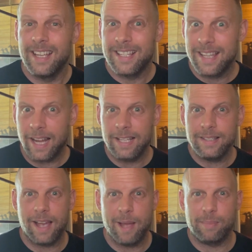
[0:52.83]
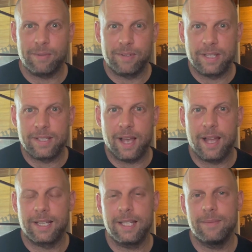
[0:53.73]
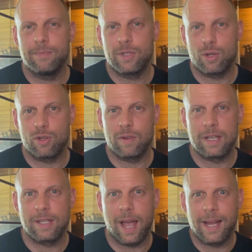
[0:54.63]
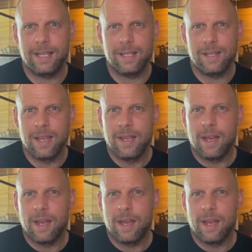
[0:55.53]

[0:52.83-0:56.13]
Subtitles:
Second type of anxiety, social anxiety, is